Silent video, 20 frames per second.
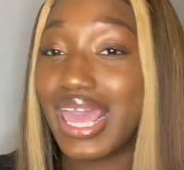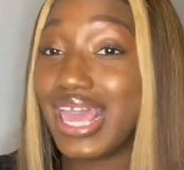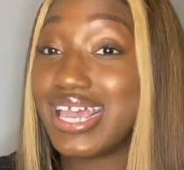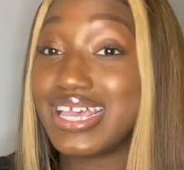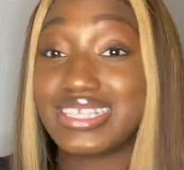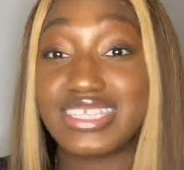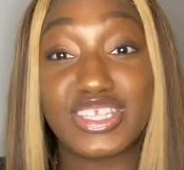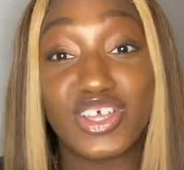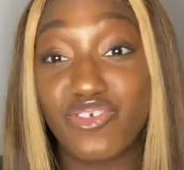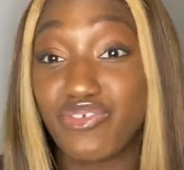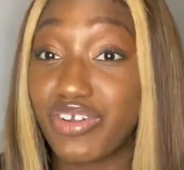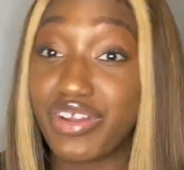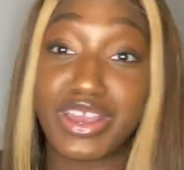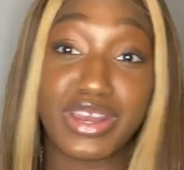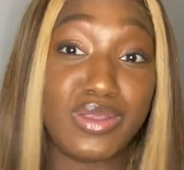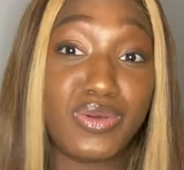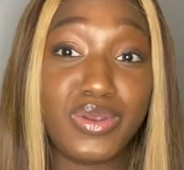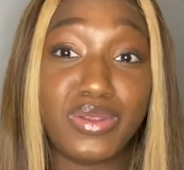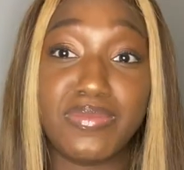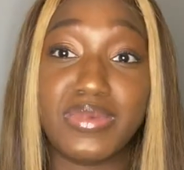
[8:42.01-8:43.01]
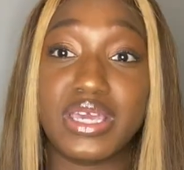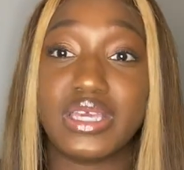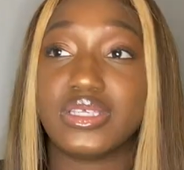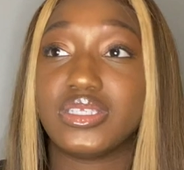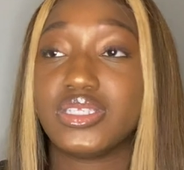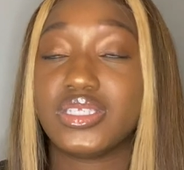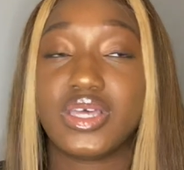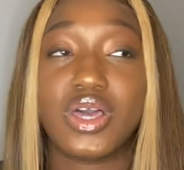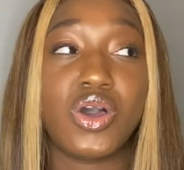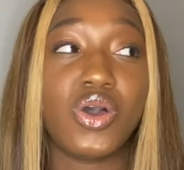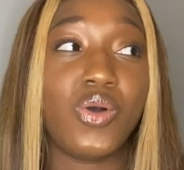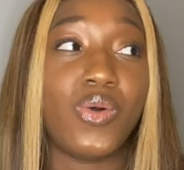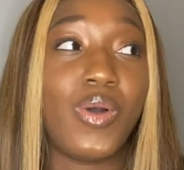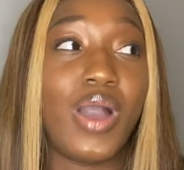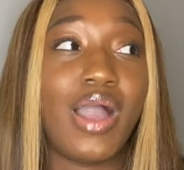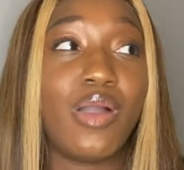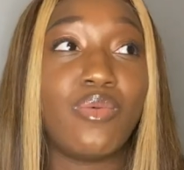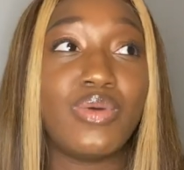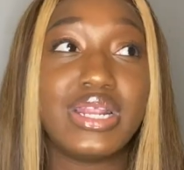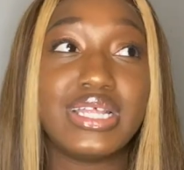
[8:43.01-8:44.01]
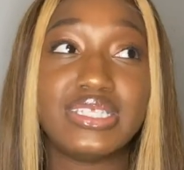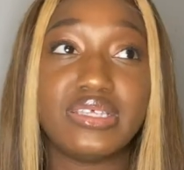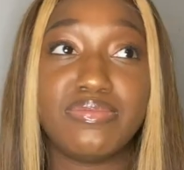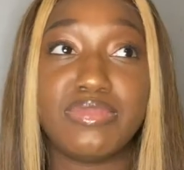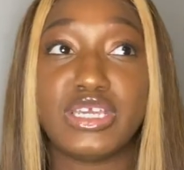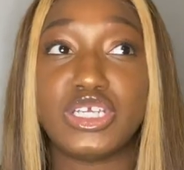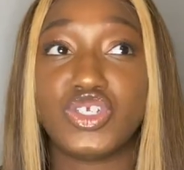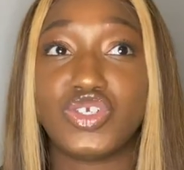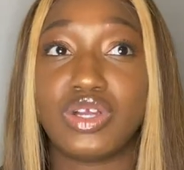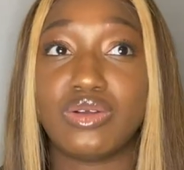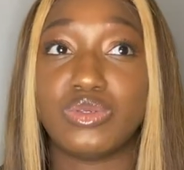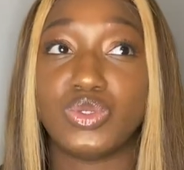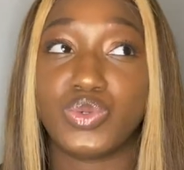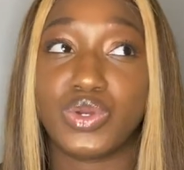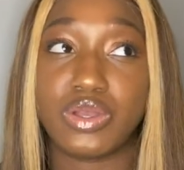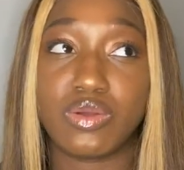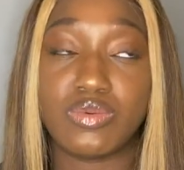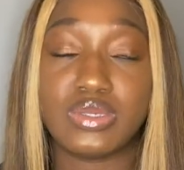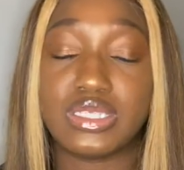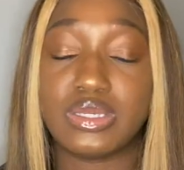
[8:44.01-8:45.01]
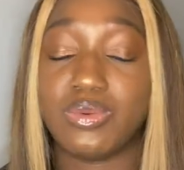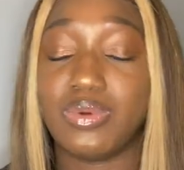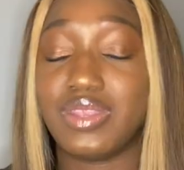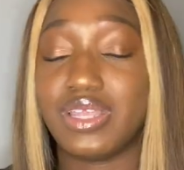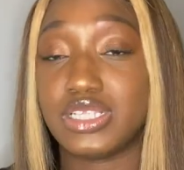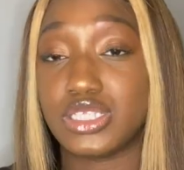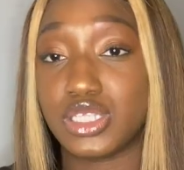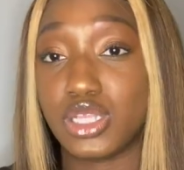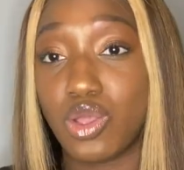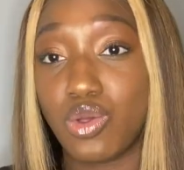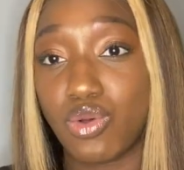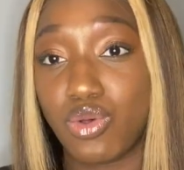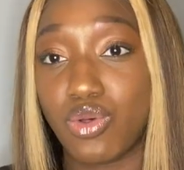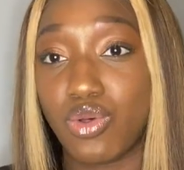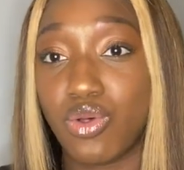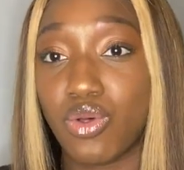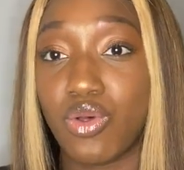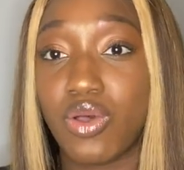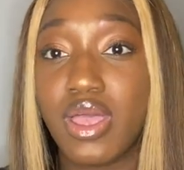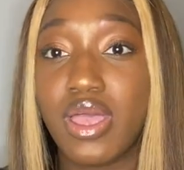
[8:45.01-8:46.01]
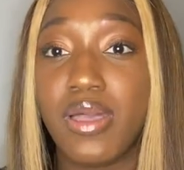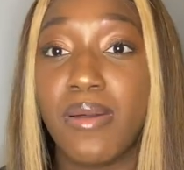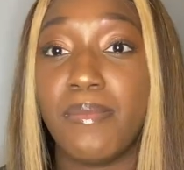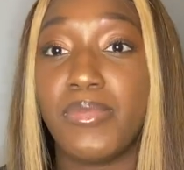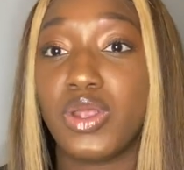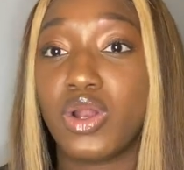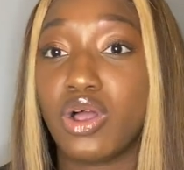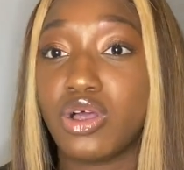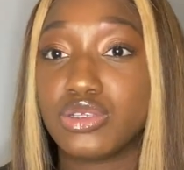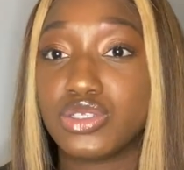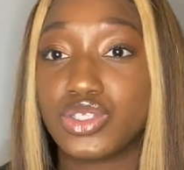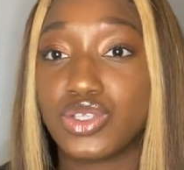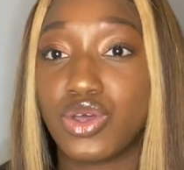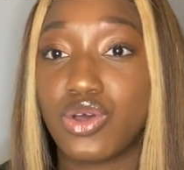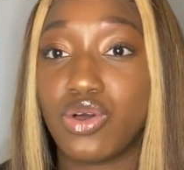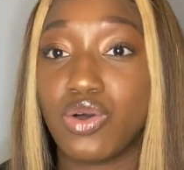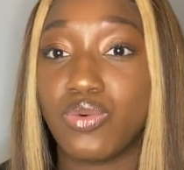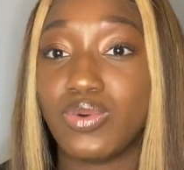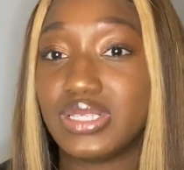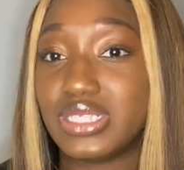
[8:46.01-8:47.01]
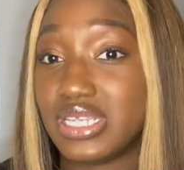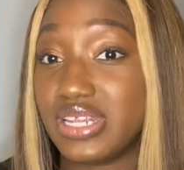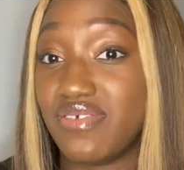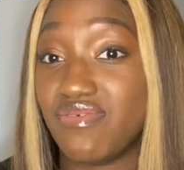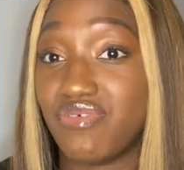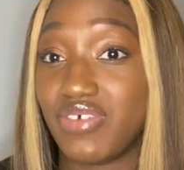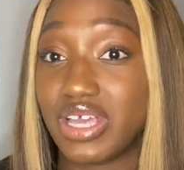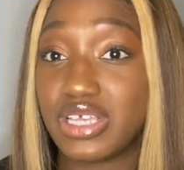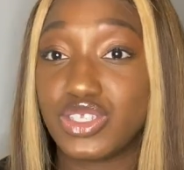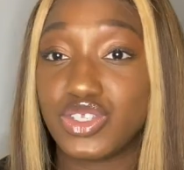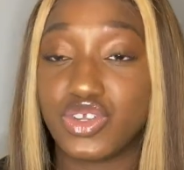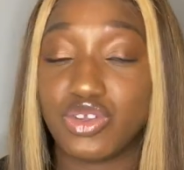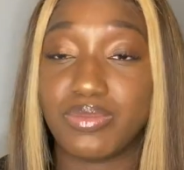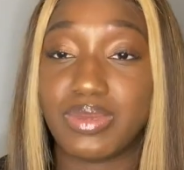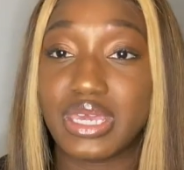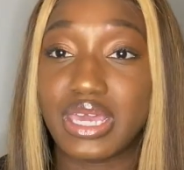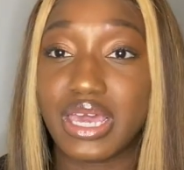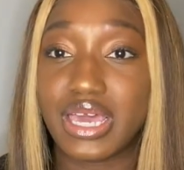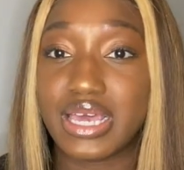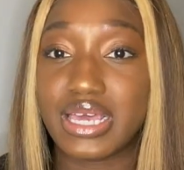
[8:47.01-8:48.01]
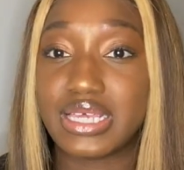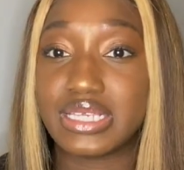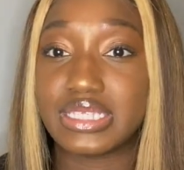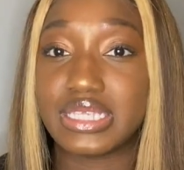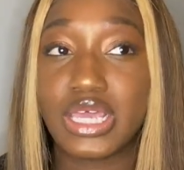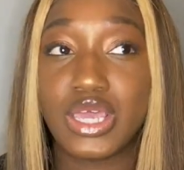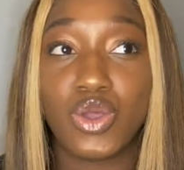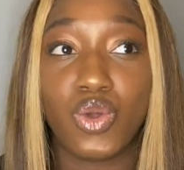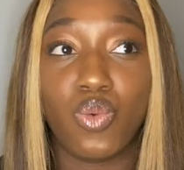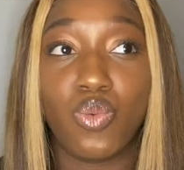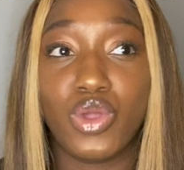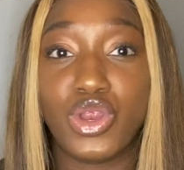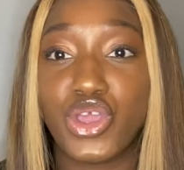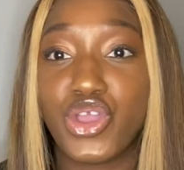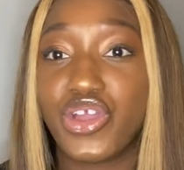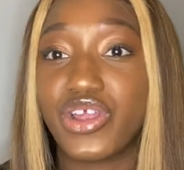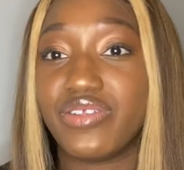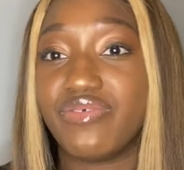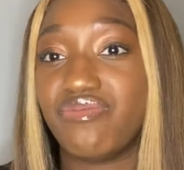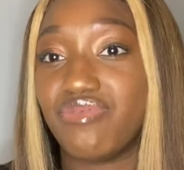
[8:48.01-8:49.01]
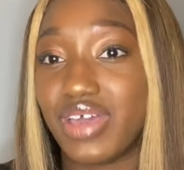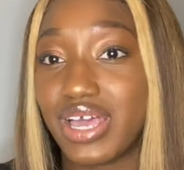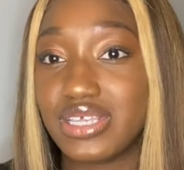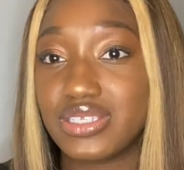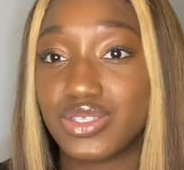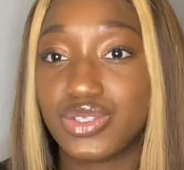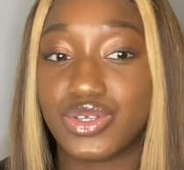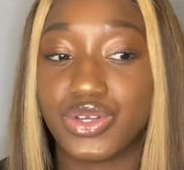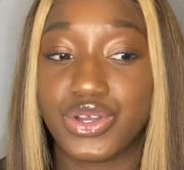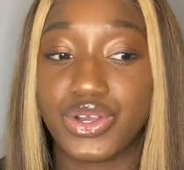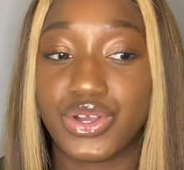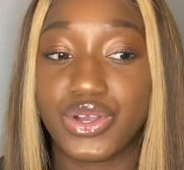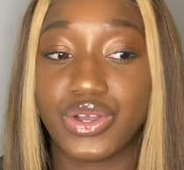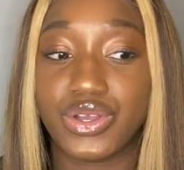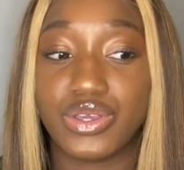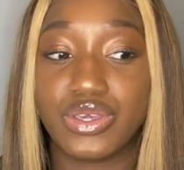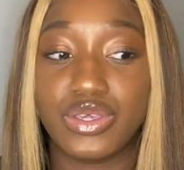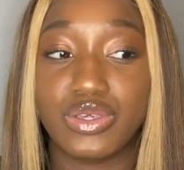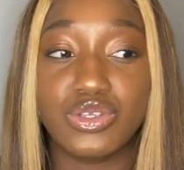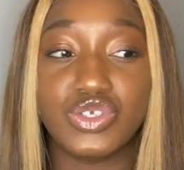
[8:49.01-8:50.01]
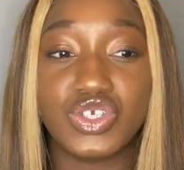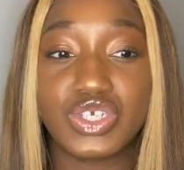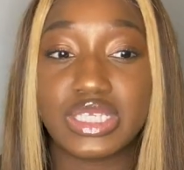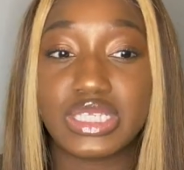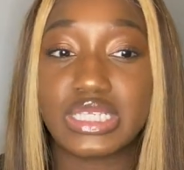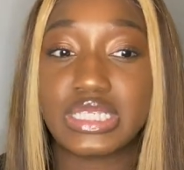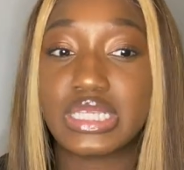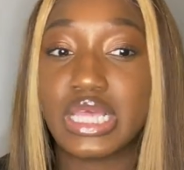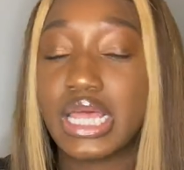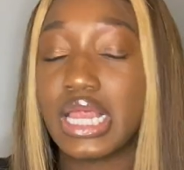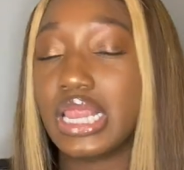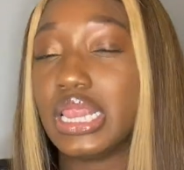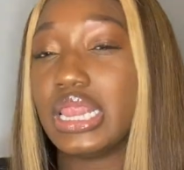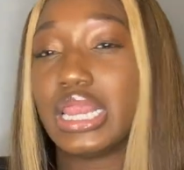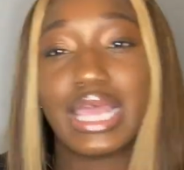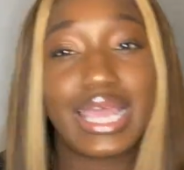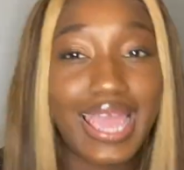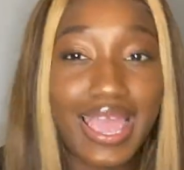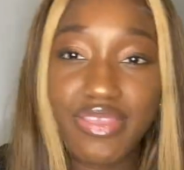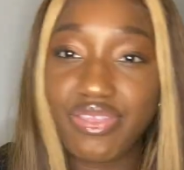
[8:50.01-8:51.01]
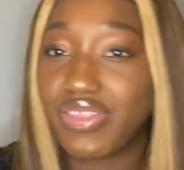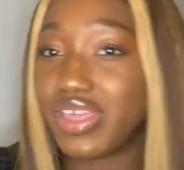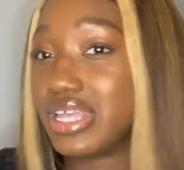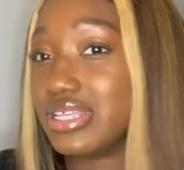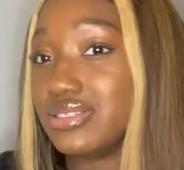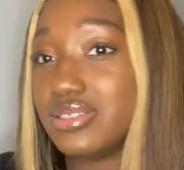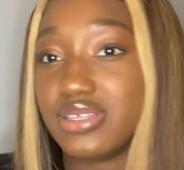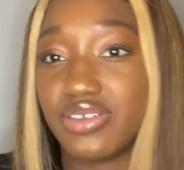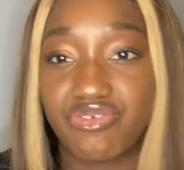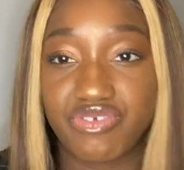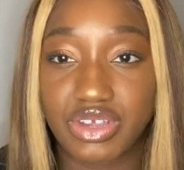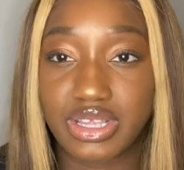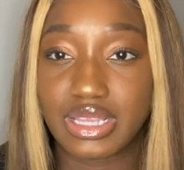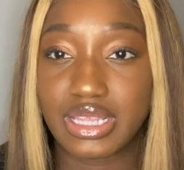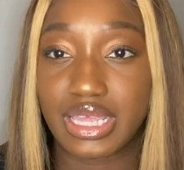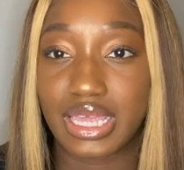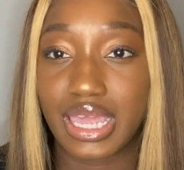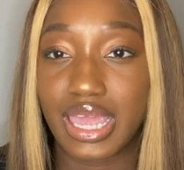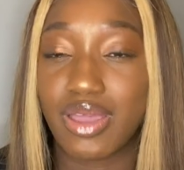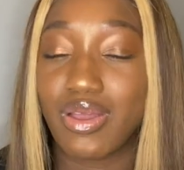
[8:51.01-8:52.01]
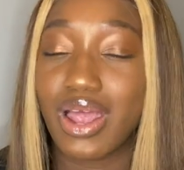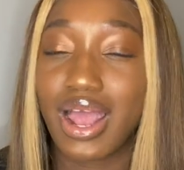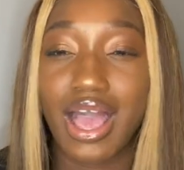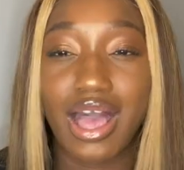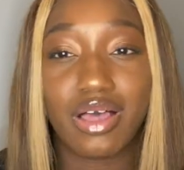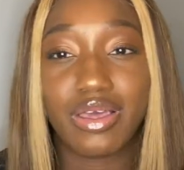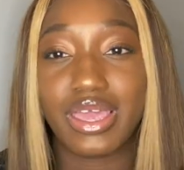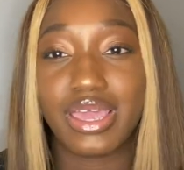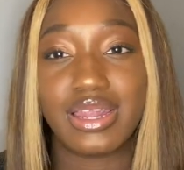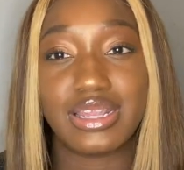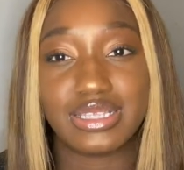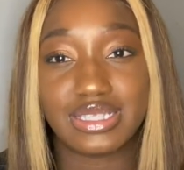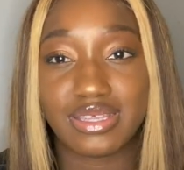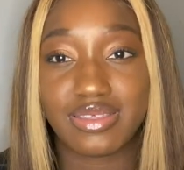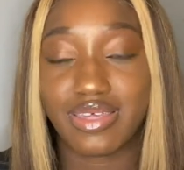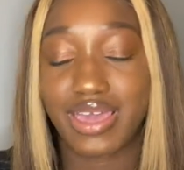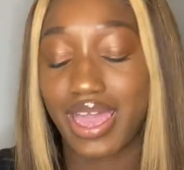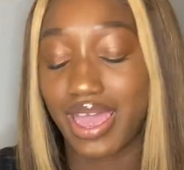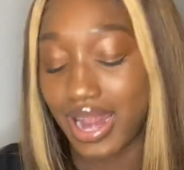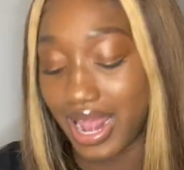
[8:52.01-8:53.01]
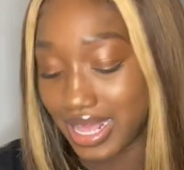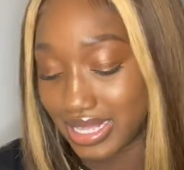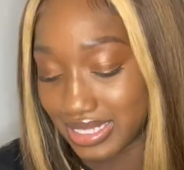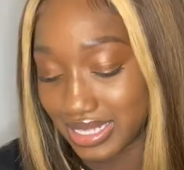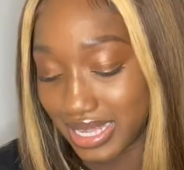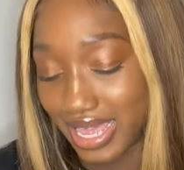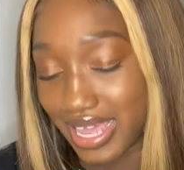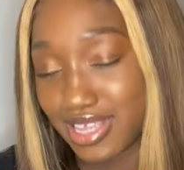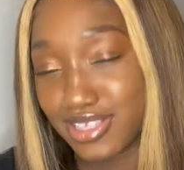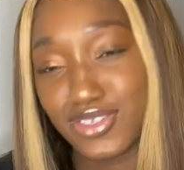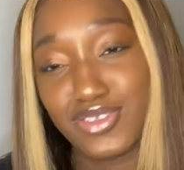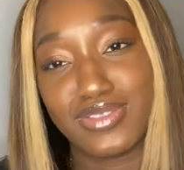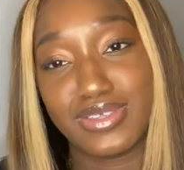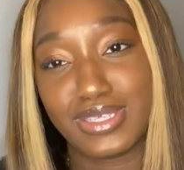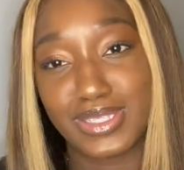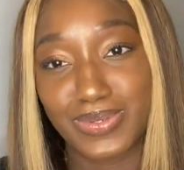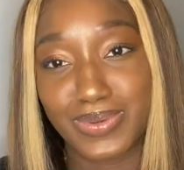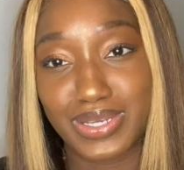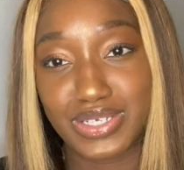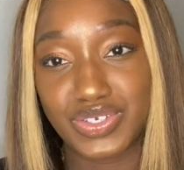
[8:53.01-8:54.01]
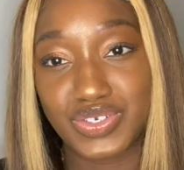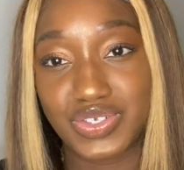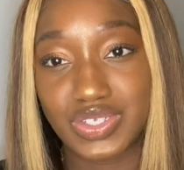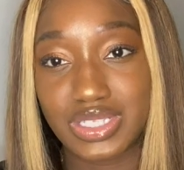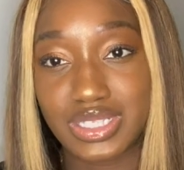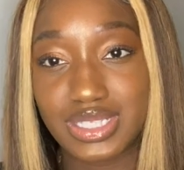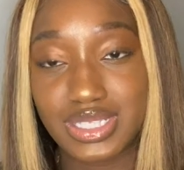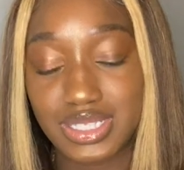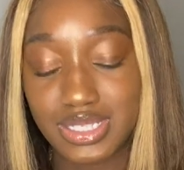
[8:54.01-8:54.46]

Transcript: It's still very new to me. So I wanted to make sure I was working with someone that's local, but also was an investor, because when you're an investor, you just look at things differently. And I'll get into that as I answer these questions.